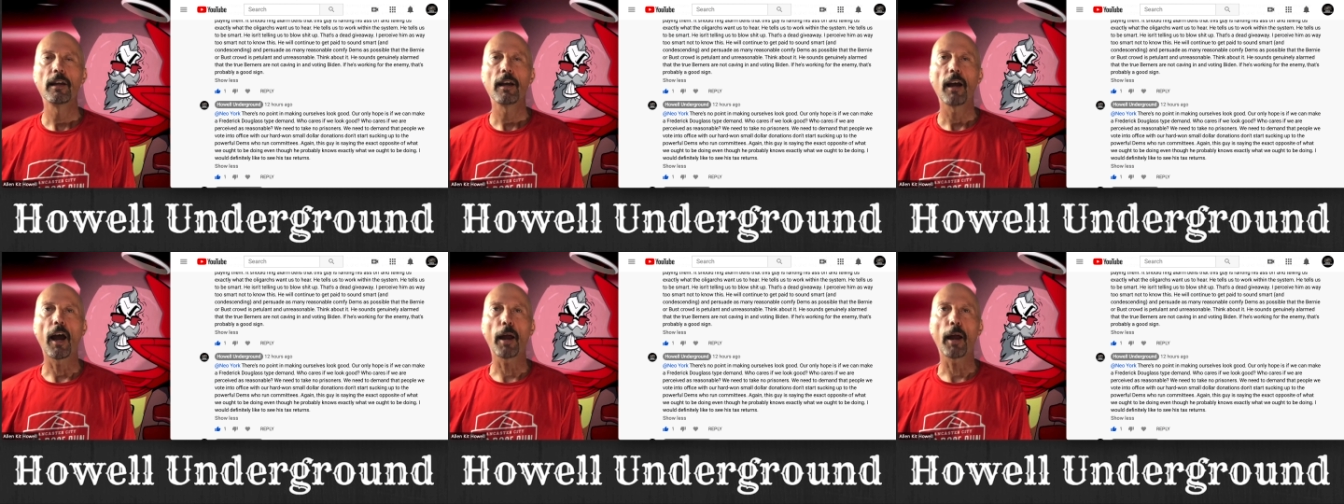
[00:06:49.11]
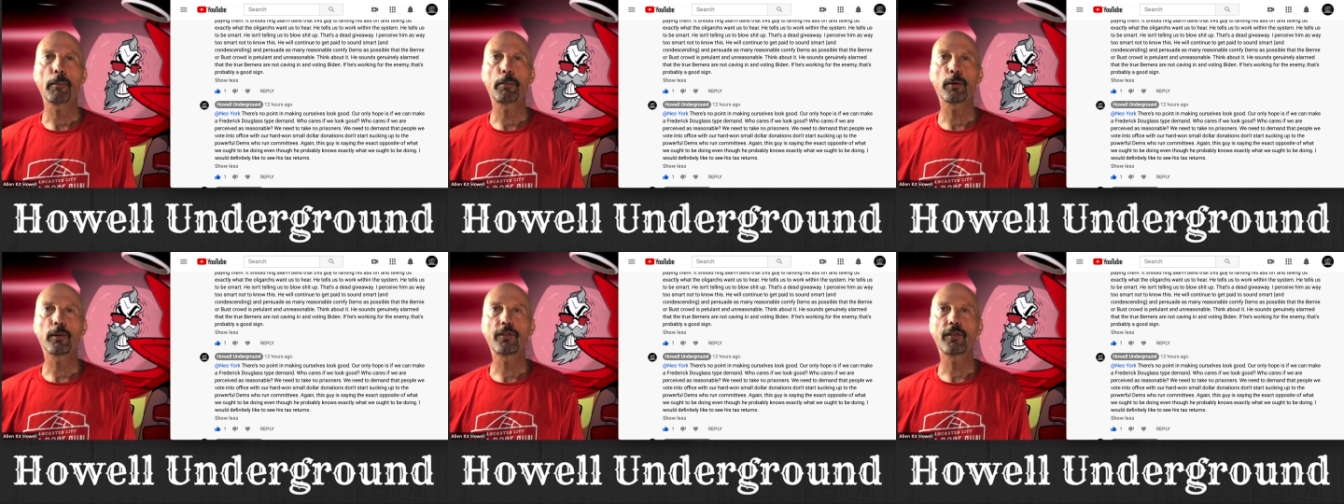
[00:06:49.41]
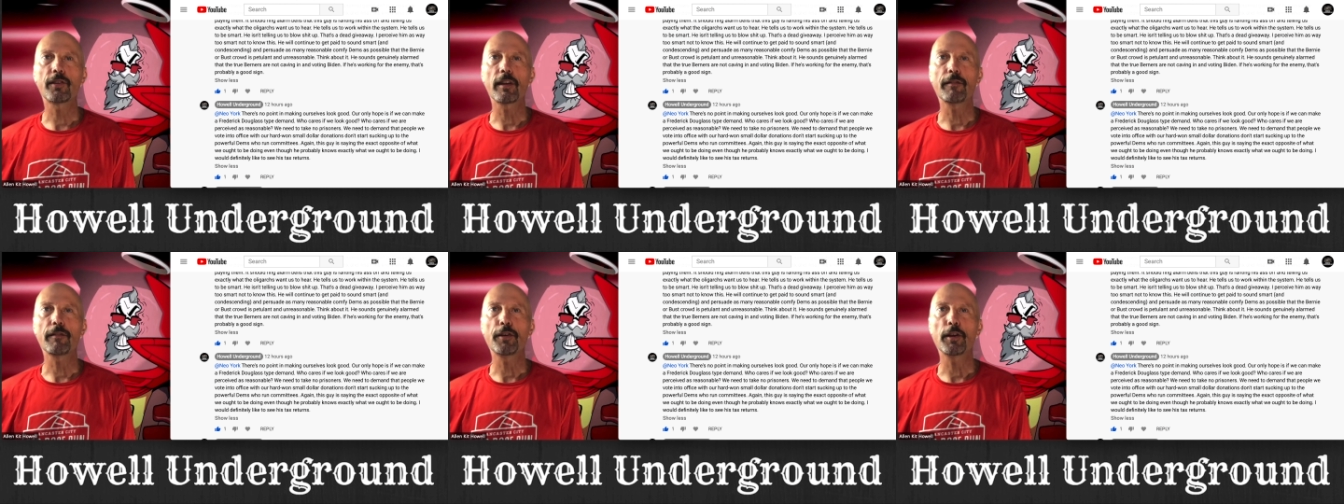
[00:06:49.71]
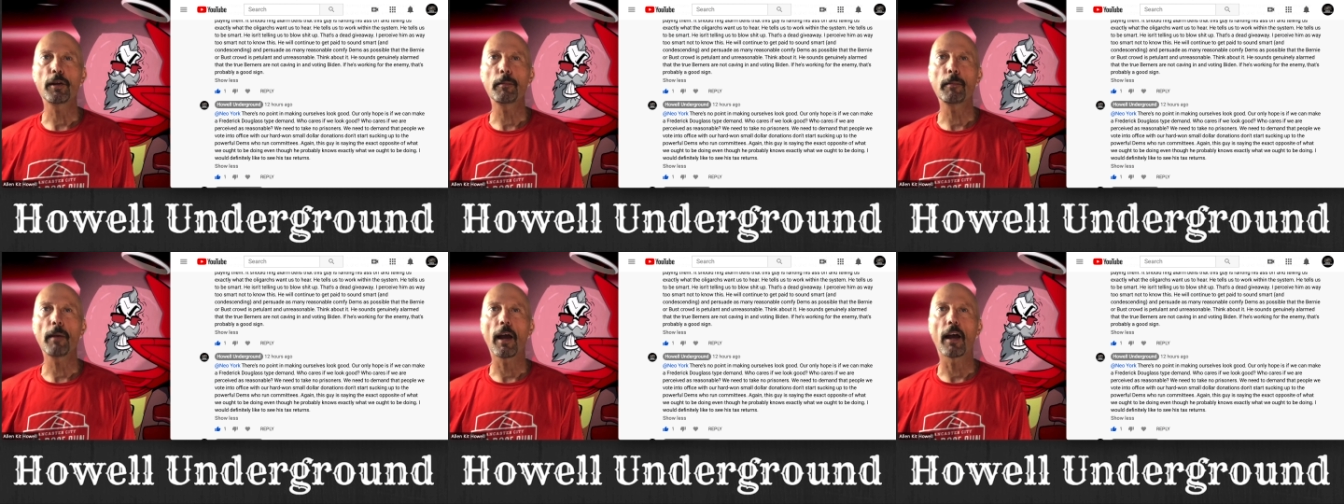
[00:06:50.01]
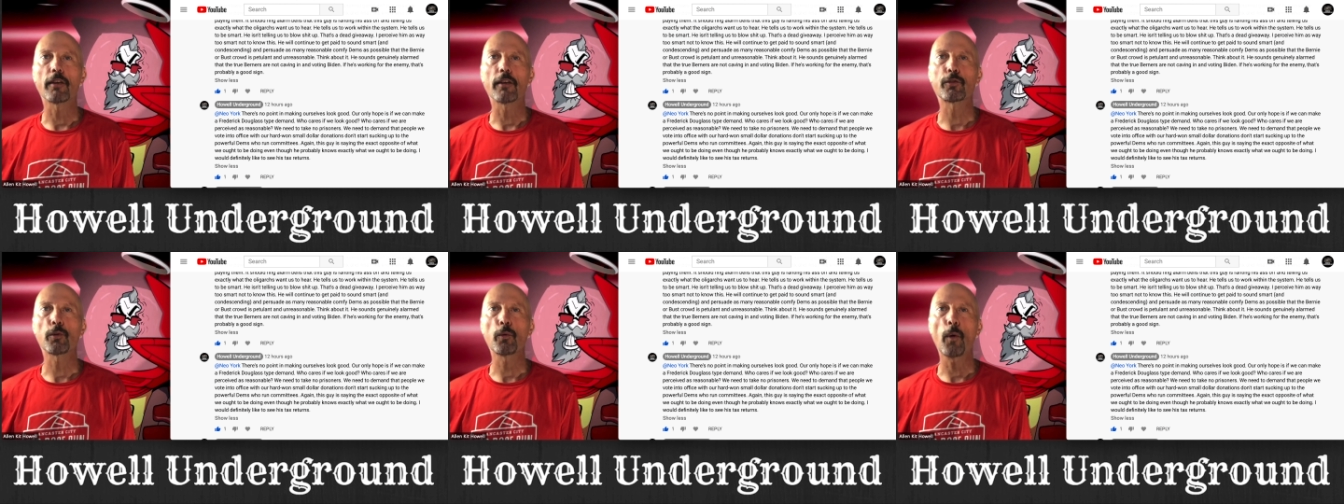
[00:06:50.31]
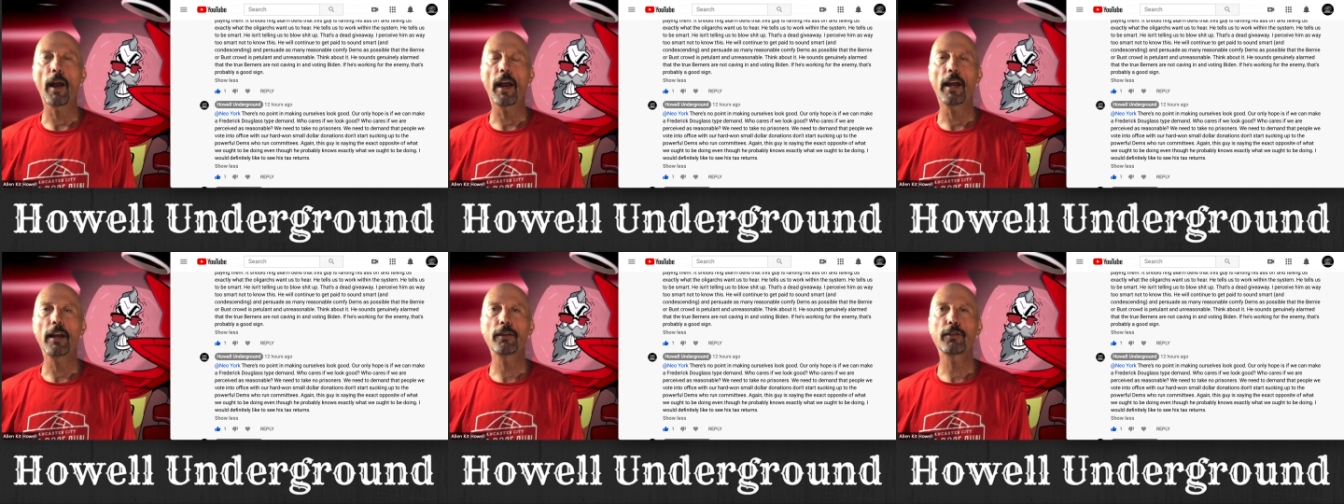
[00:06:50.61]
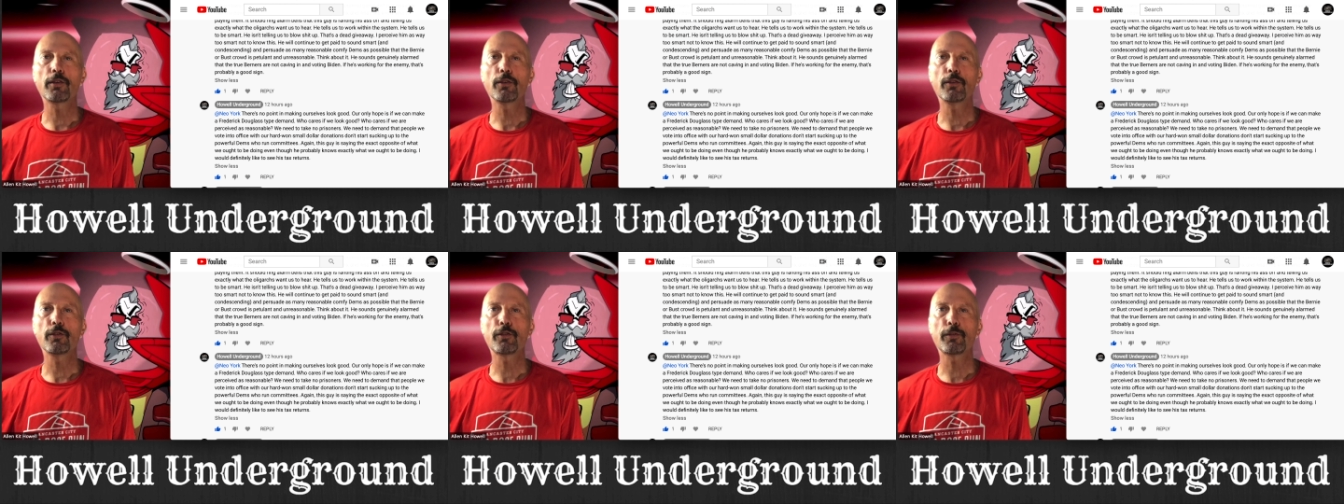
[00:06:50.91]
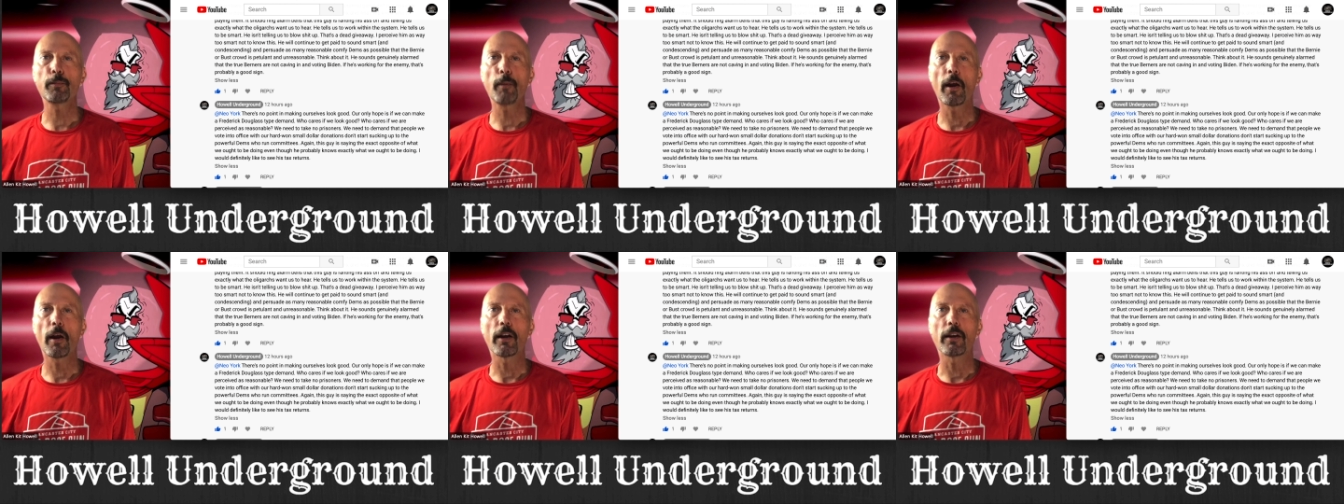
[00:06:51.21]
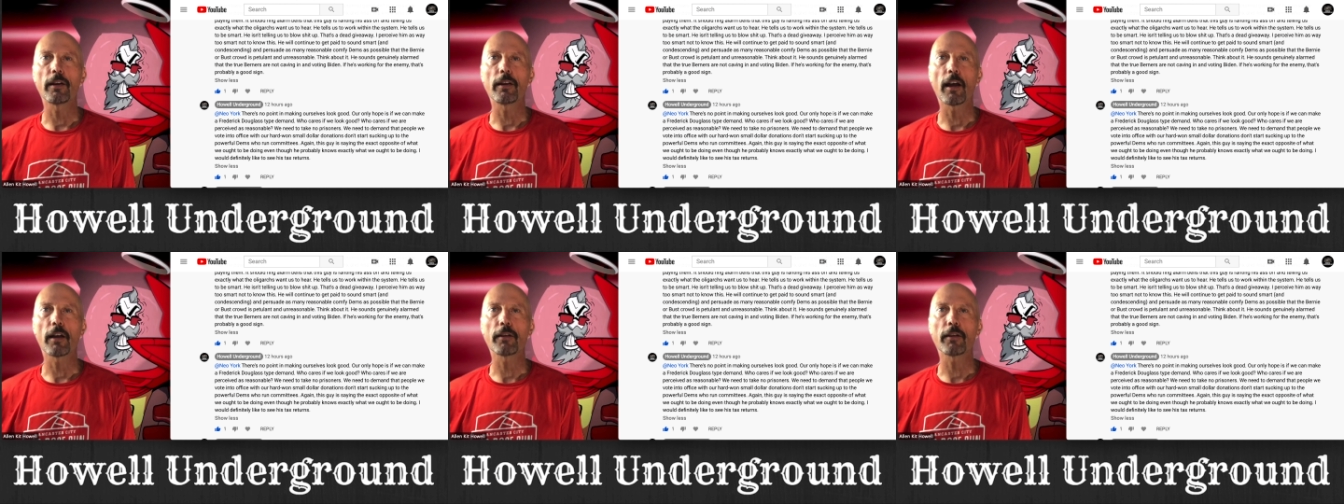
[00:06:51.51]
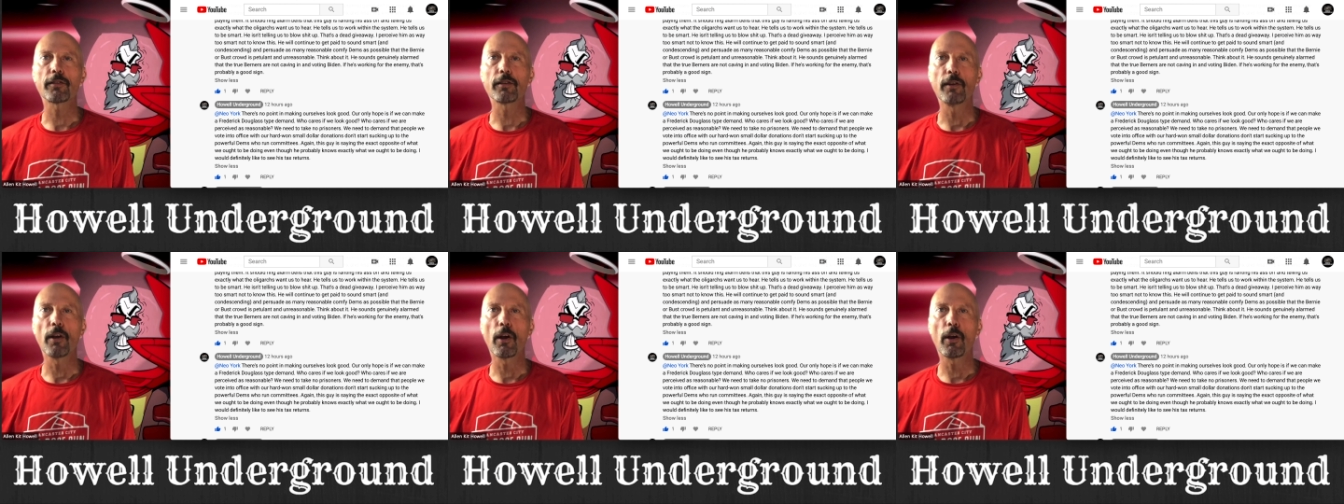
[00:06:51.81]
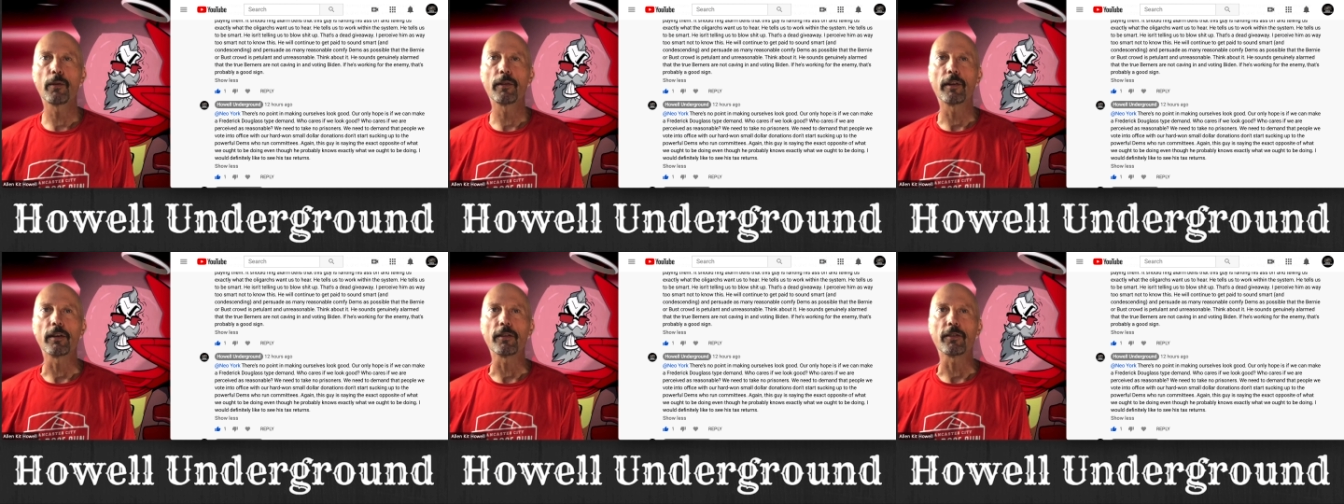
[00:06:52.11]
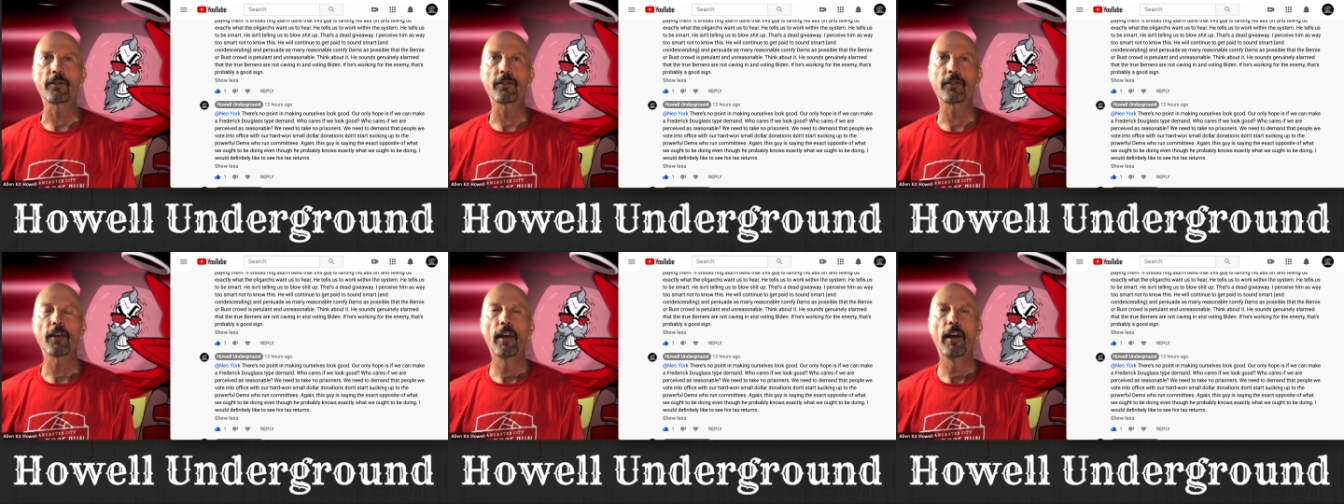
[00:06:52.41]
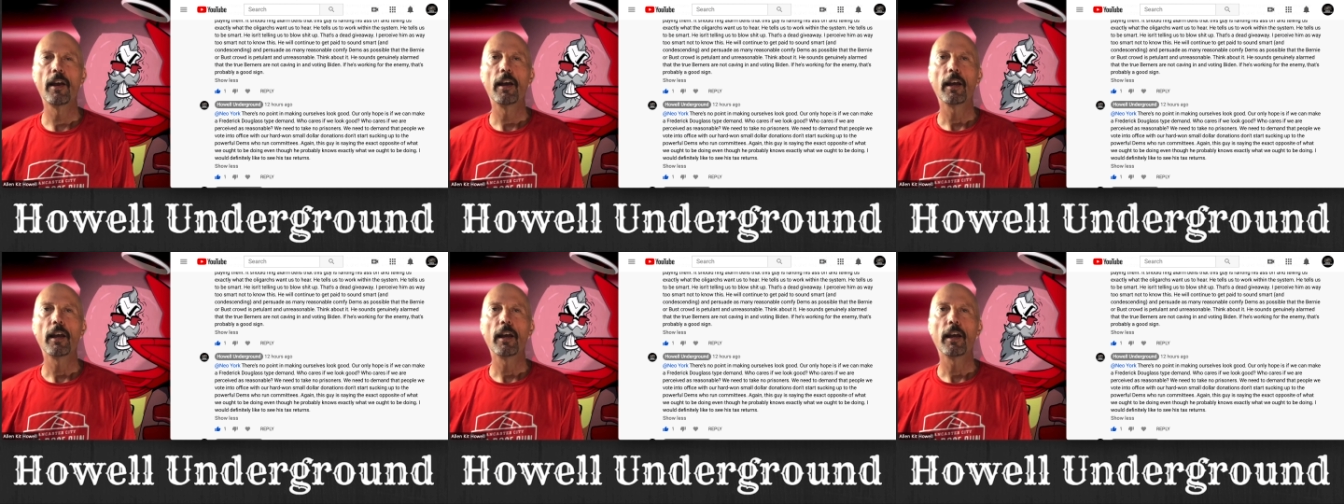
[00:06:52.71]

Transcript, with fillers: I perceive him as way too smart not to know this.